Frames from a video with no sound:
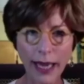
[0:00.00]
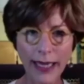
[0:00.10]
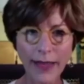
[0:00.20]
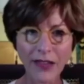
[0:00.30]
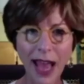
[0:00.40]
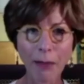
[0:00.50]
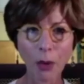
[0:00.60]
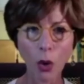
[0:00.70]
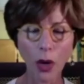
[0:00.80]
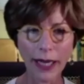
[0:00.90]
And at that
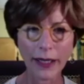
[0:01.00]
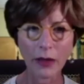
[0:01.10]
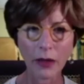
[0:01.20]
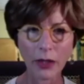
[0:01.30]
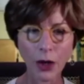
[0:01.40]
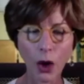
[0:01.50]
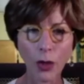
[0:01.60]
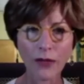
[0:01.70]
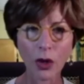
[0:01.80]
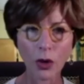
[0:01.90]
point, in
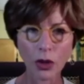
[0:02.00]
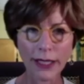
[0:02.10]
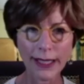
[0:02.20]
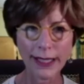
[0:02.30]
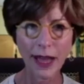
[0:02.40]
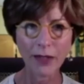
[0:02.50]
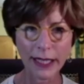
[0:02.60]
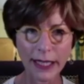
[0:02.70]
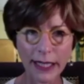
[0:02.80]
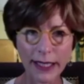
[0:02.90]
the early
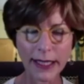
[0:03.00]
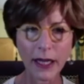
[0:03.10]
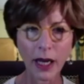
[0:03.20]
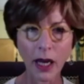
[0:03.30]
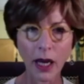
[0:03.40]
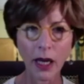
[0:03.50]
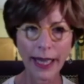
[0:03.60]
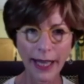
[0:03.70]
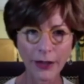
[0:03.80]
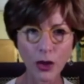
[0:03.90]
70s,
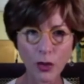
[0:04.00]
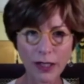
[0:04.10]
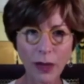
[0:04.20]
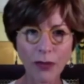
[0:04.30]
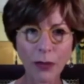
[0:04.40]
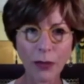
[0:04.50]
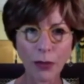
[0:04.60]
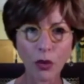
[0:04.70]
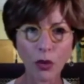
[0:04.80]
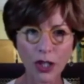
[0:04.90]
cancer was something
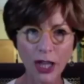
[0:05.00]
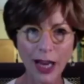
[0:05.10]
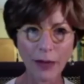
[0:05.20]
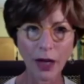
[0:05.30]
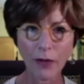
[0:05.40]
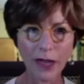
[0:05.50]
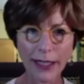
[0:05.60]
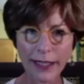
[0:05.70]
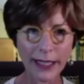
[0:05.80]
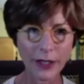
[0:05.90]
people were ashamed of.
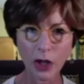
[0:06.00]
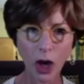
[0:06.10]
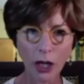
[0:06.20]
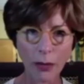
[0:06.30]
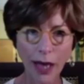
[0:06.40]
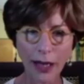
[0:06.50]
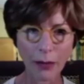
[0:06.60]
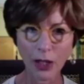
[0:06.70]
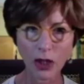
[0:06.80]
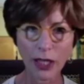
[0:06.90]
They didn't talk about it,
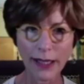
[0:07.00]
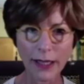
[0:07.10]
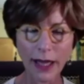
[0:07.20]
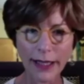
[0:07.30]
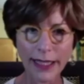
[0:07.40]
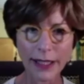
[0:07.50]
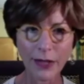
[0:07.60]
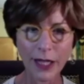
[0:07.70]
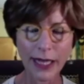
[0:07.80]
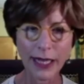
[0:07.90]
much less on
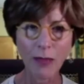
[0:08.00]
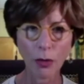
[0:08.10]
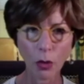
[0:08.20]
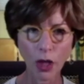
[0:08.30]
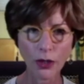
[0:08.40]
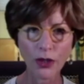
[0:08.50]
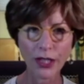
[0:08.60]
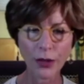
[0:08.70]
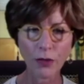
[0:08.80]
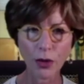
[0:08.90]
TV. Barbara Walters
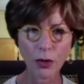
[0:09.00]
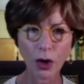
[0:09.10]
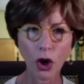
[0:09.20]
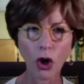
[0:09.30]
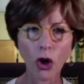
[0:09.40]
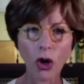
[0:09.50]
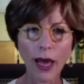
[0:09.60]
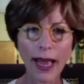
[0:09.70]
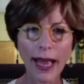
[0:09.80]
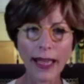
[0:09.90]
interviewed her,
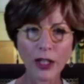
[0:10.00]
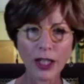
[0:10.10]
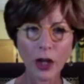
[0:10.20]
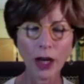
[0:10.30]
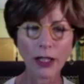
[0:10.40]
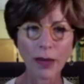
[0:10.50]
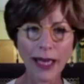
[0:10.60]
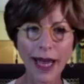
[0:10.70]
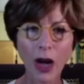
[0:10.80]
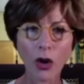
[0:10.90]
and she talked
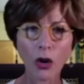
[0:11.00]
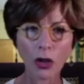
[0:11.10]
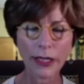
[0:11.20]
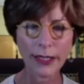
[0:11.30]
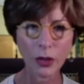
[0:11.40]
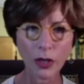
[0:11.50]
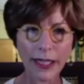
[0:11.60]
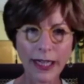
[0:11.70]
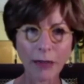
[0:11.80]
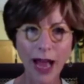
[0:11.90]
about how early
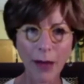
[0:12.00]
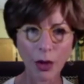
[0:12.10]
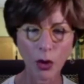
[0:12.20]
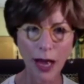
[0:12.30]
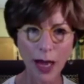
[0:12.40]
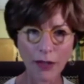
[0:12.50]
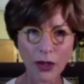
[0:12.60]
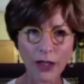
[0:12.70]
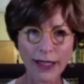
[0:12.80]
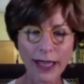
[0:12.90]
screening mammograms
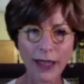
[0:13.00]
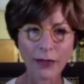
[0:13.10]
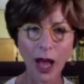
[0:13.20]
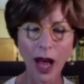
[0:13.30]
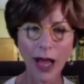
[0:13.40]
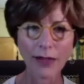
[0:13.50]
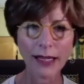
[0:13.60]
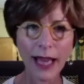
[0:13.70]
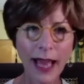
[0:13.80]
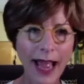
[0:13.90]
could save lives.